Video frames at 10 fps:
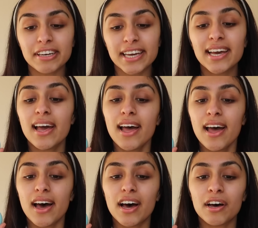it.
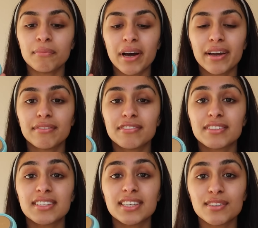I've
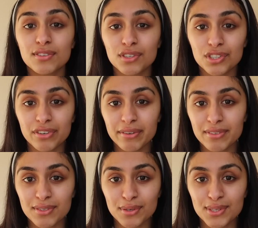seen such great
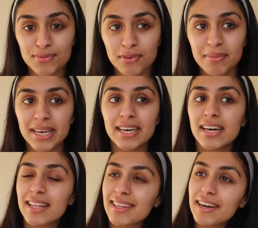results from
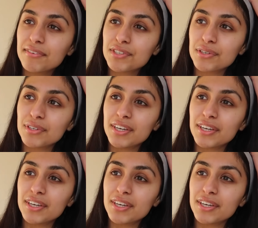it. I think I've shown